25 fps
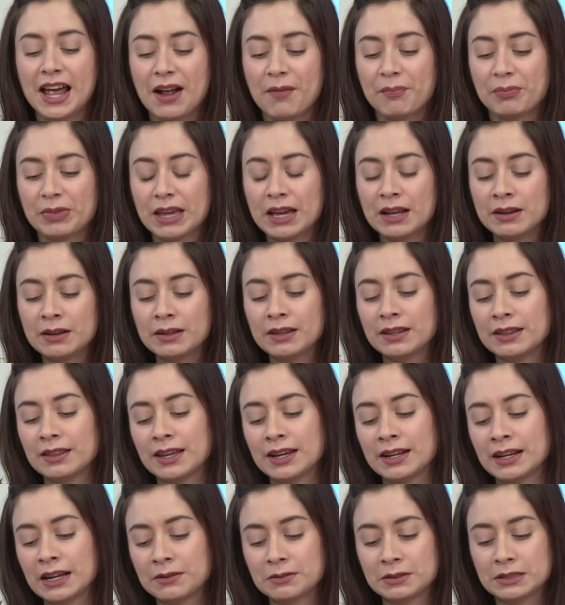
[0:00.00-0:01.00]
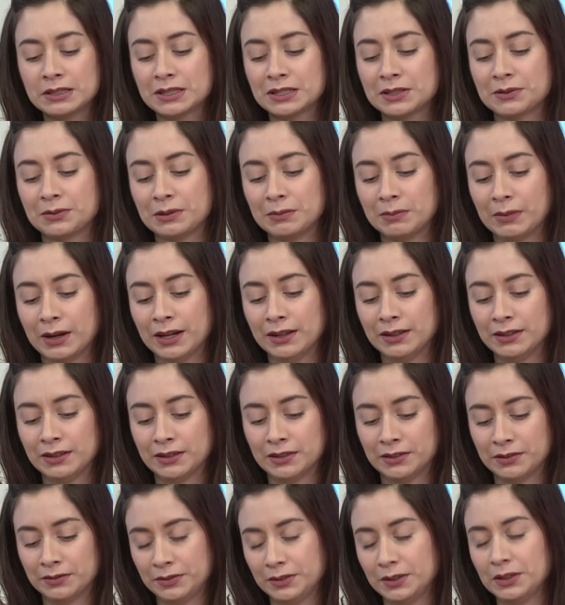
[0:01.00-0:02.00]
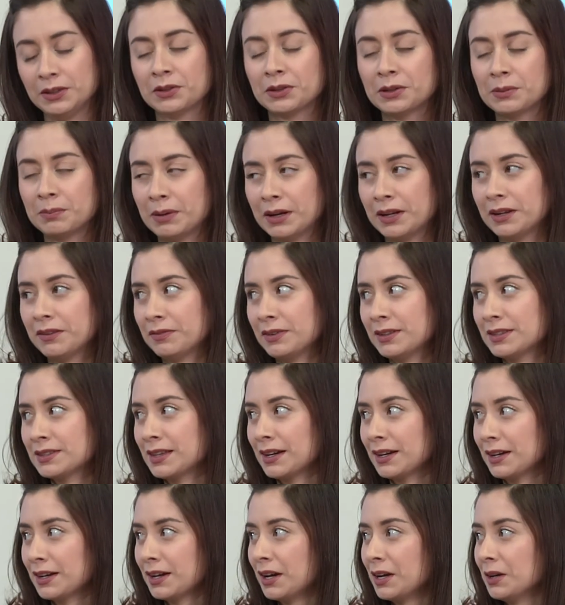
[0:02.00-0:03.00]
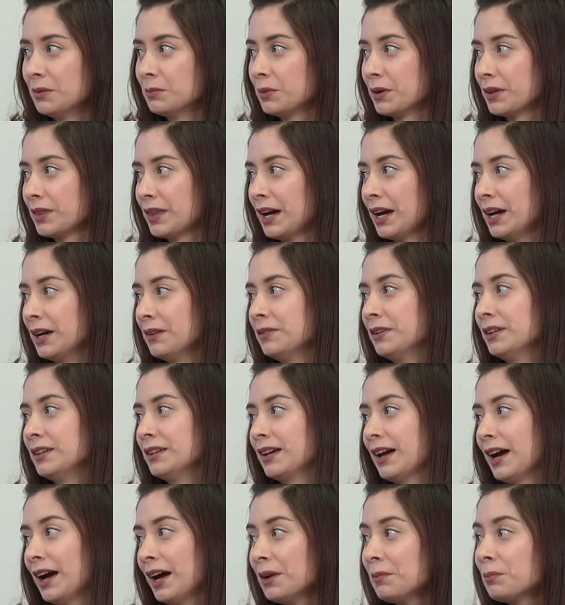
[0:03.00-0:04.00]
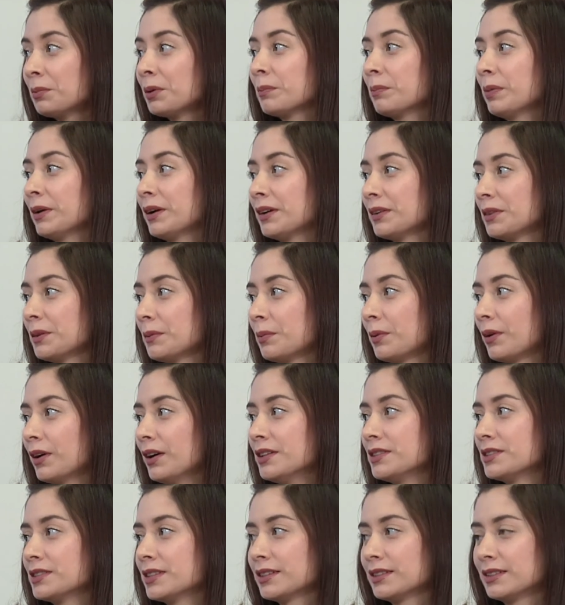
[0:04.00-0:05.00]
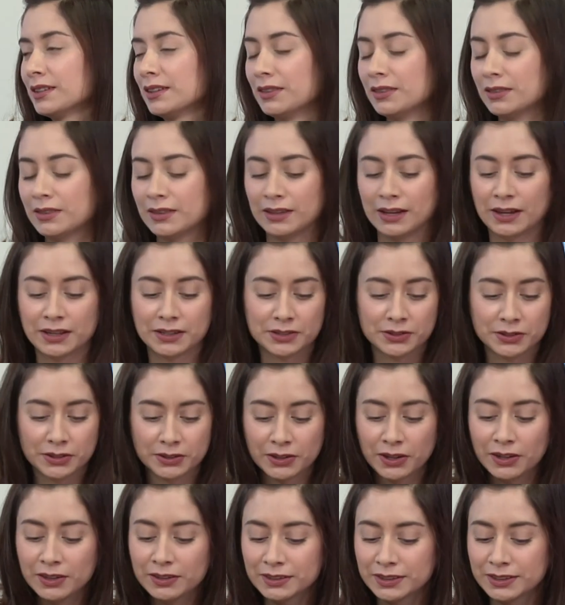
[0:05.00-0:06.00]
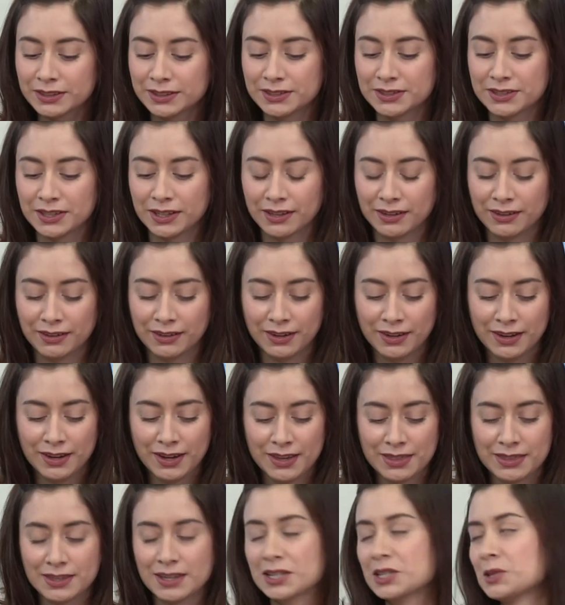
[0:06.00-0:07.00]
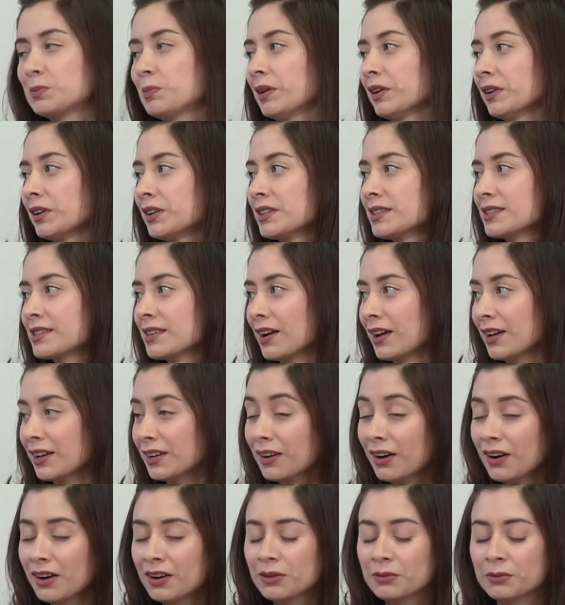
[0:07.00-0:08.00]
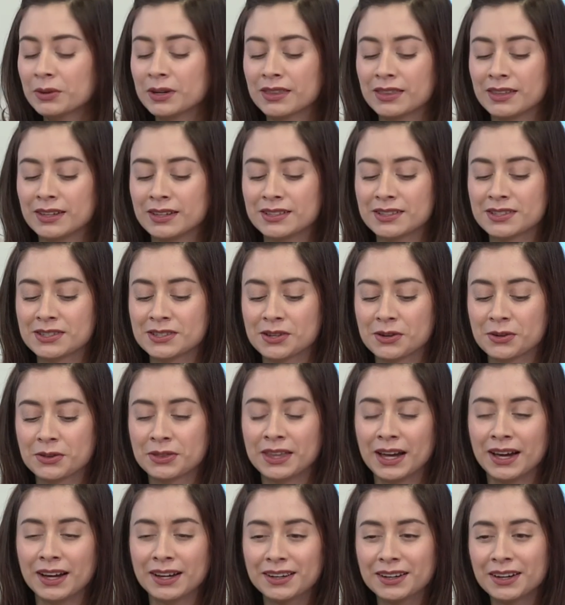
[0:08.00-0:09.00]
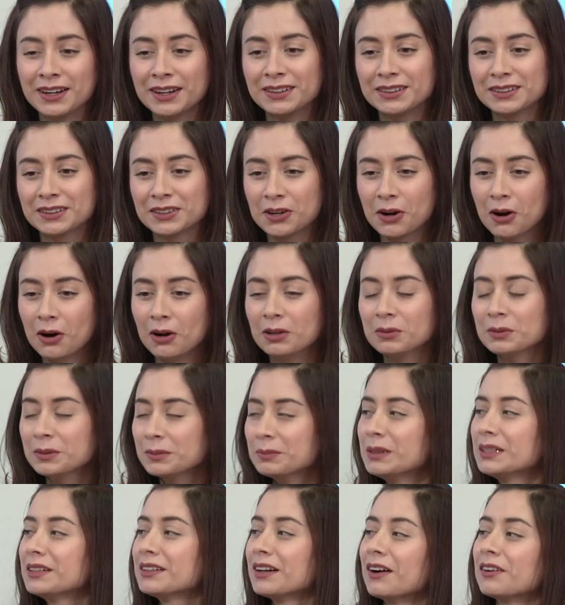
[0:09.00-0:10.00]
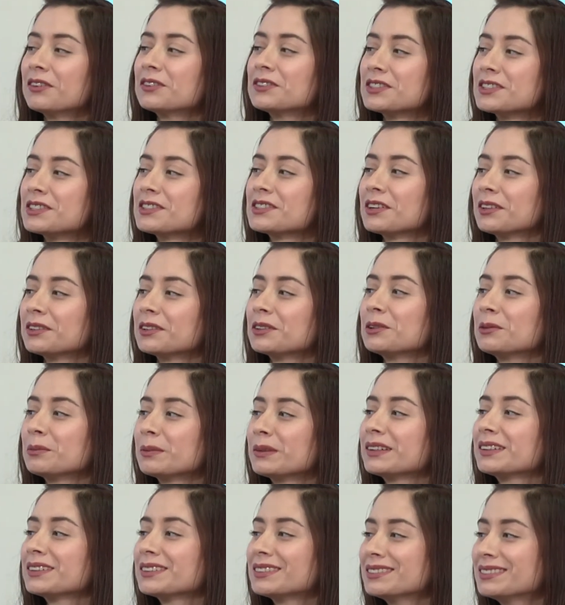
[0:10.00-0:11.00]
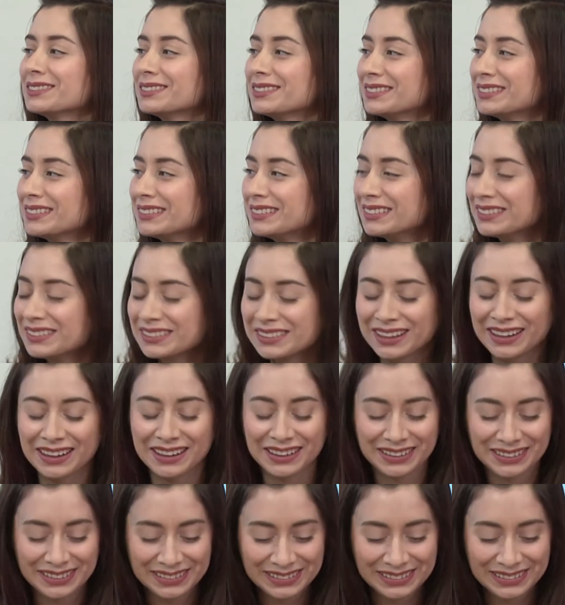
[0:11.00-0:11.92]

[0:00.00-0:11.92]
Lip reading: And then I was just reminded of, the benefits that come with having had prepared the project and the extra knowledge and the experience that I got with it. So that calmed me down just a little bit. Yeah.